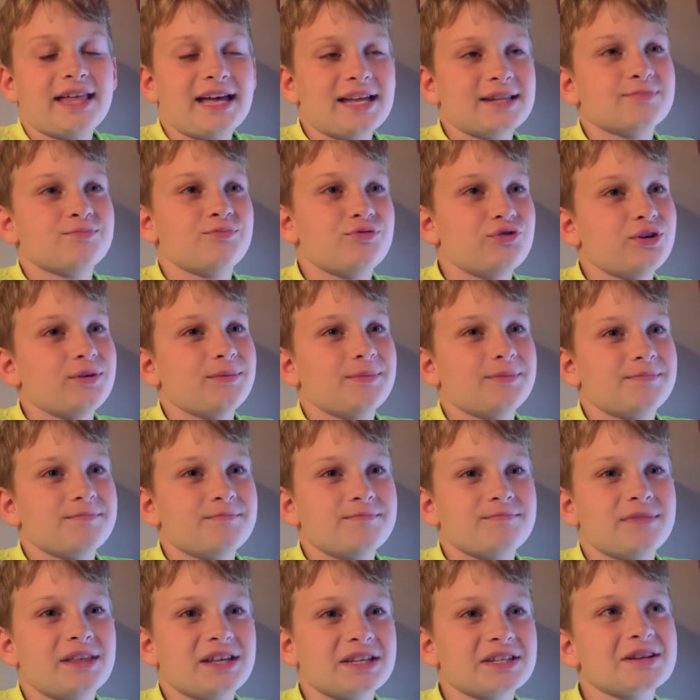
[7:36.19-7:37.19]
That's going
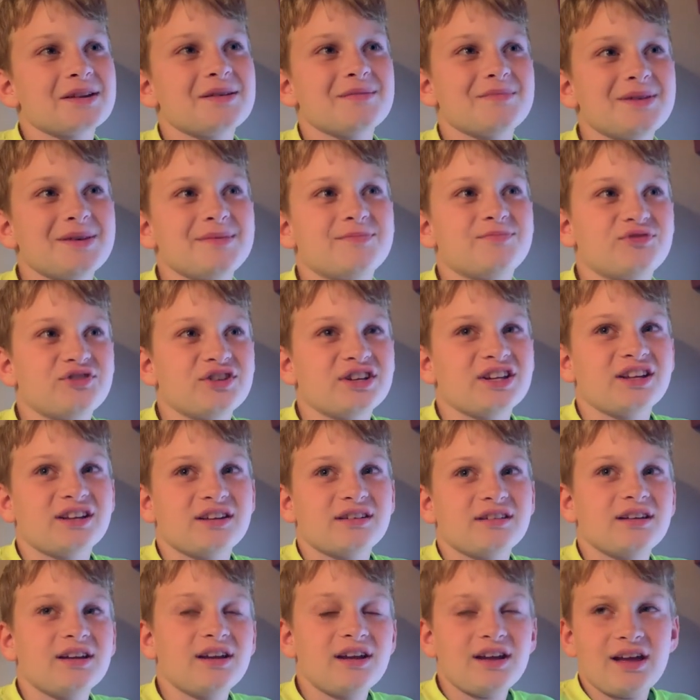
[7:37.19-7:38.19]
to be pretty,
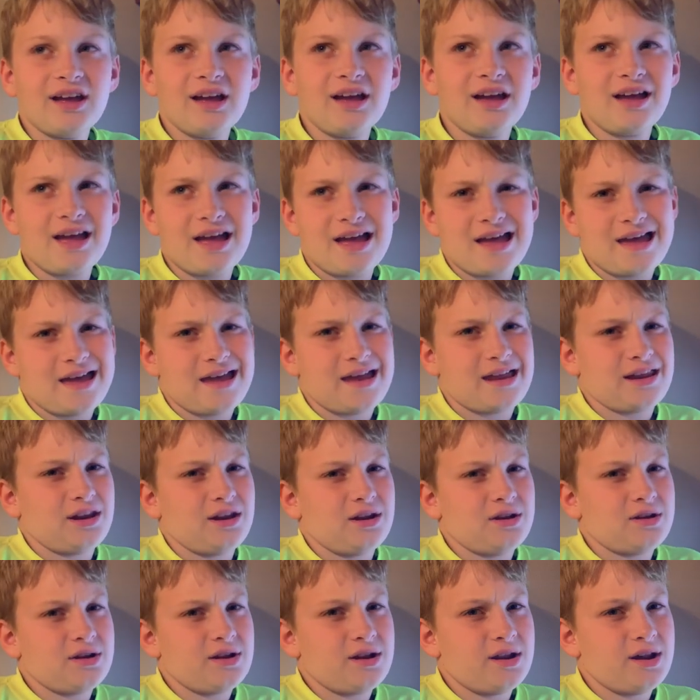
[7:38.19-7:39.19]

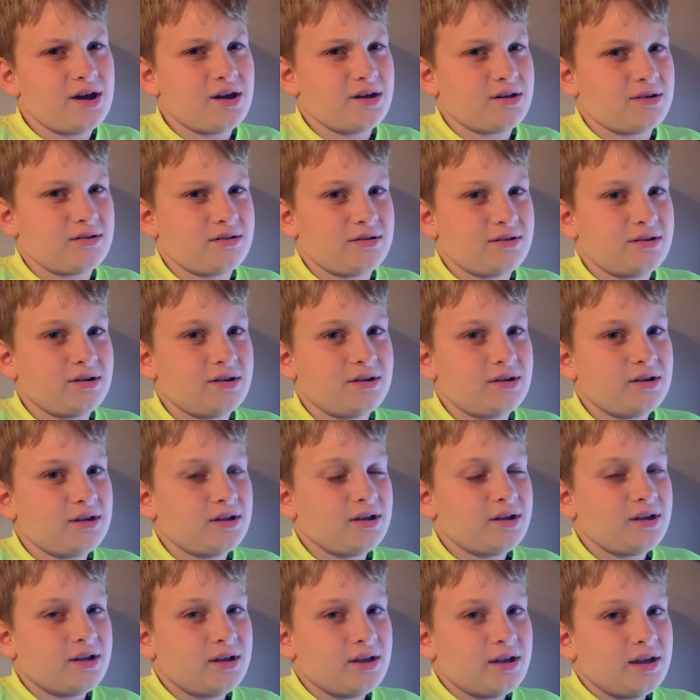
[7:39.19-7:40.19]
no.
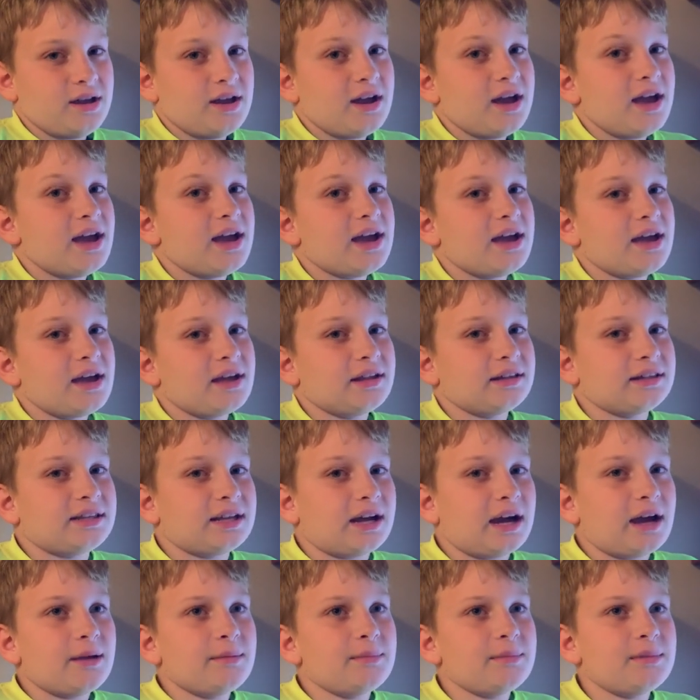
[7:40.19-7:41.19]

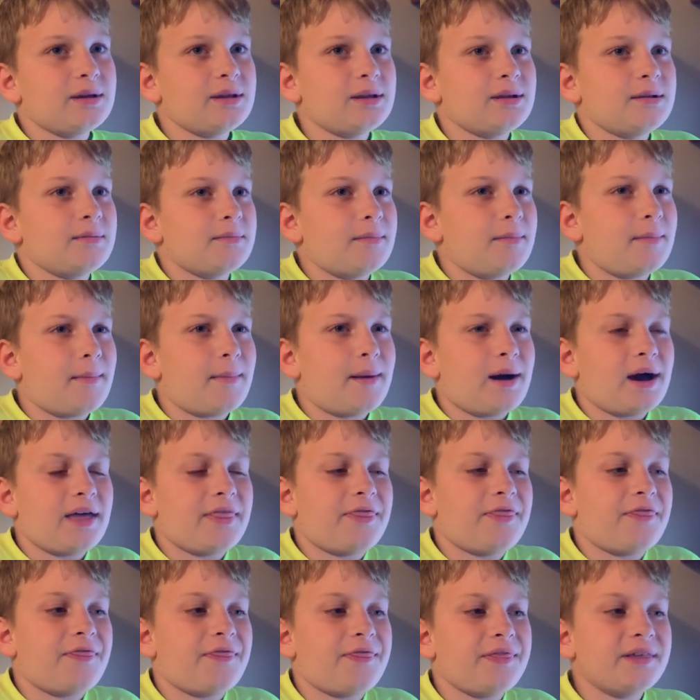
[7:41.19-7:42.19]
Diamond, I
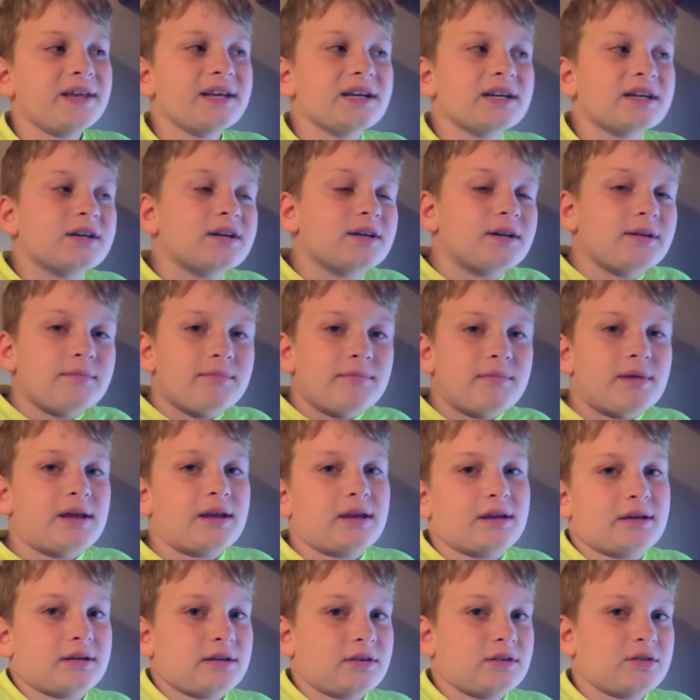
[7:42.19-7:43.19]
think, could
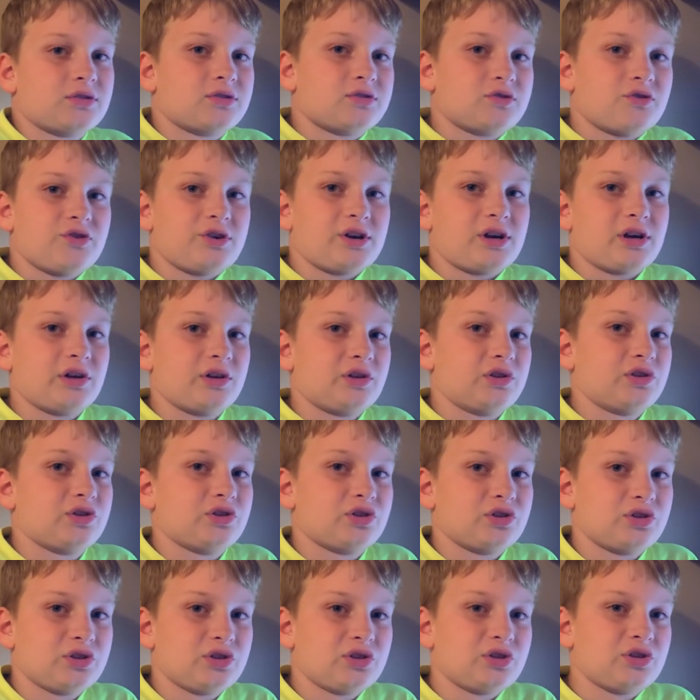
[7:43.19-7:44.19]
make a
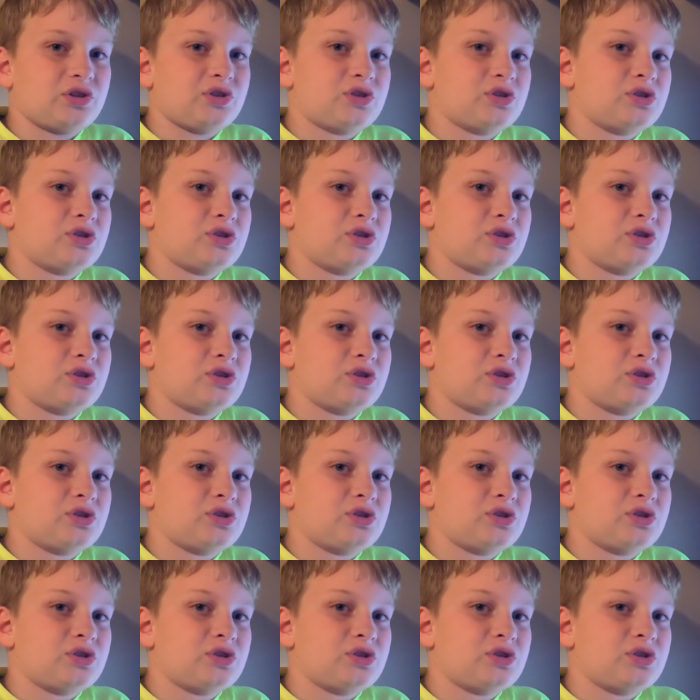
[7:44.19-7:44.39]
scratch.